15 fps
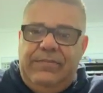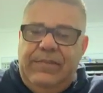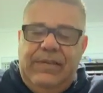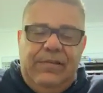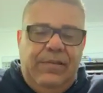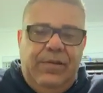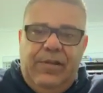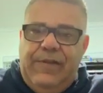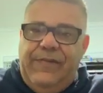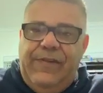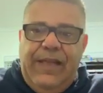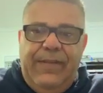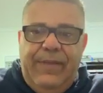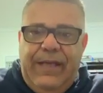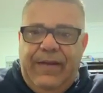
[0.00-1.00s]
Luke
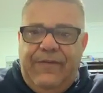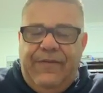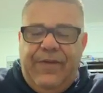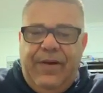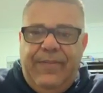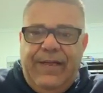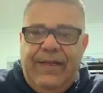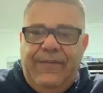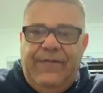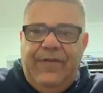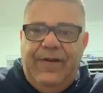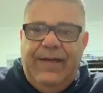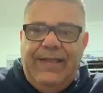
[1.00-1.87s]
Fleming, a fine